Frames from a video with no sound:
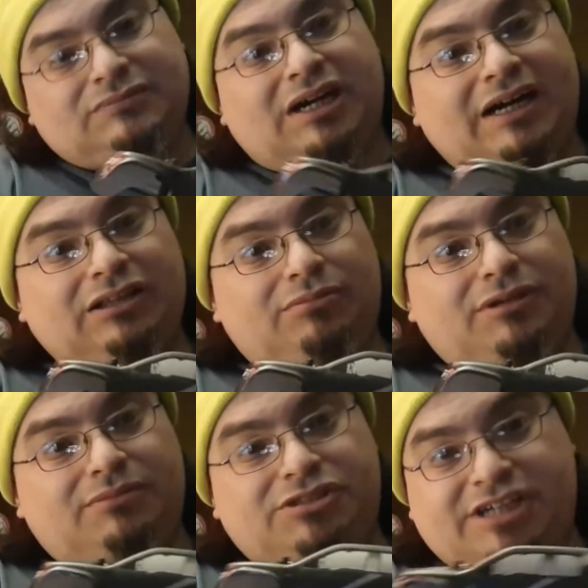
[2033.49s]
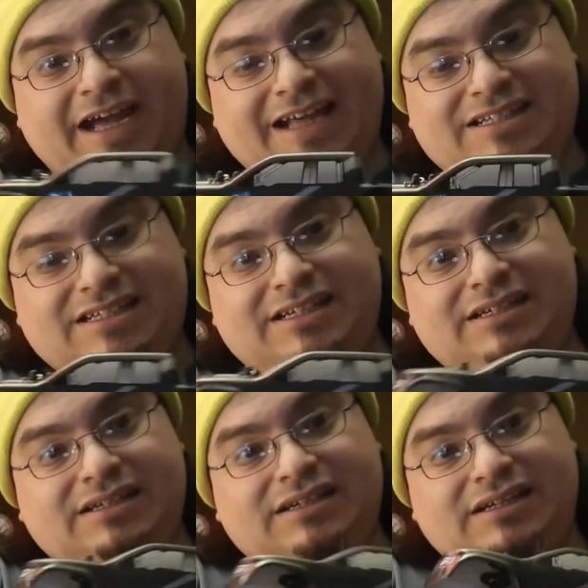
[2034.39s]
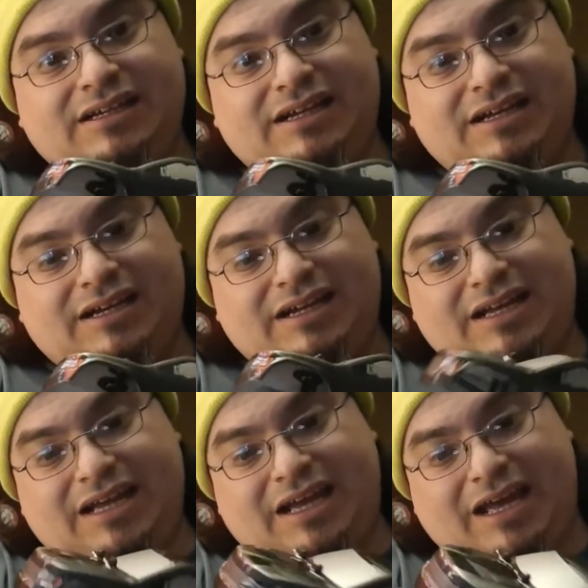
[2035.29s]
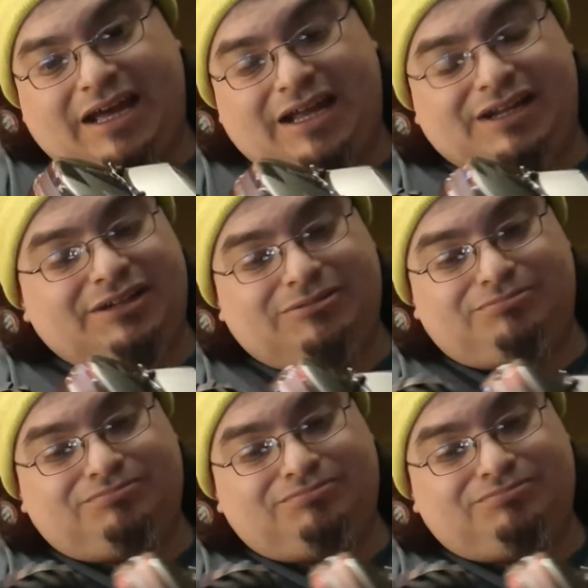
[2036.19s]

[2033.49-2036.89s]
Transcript: aluminum chassis and